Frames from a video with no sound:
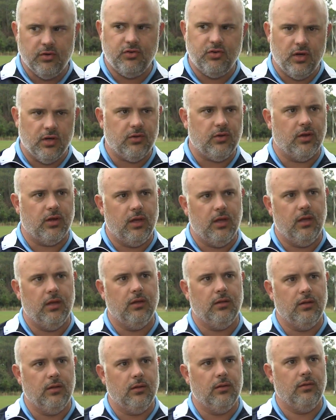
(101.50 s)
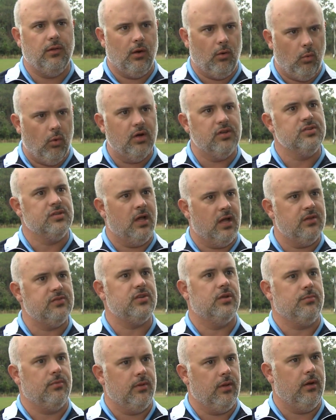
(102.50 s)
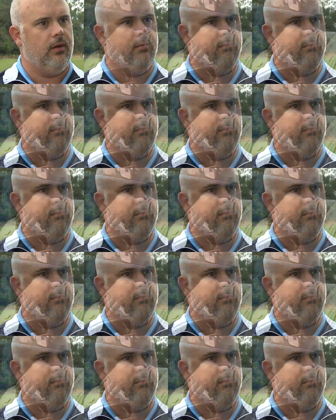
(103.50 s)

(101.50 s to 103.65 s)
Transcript: check the kid, there was not something there.